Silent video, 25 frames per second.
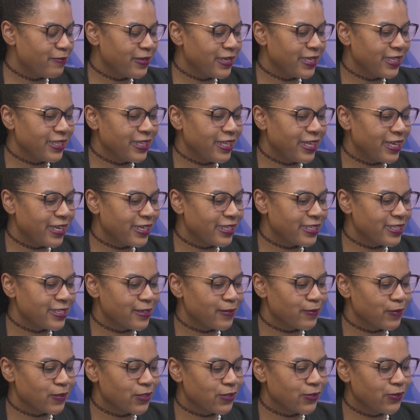been like
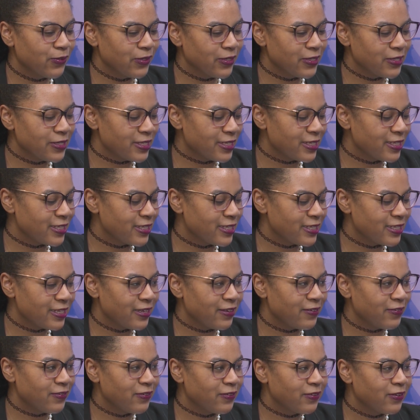some schools and
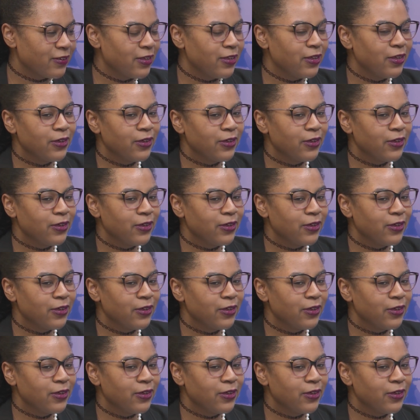stuff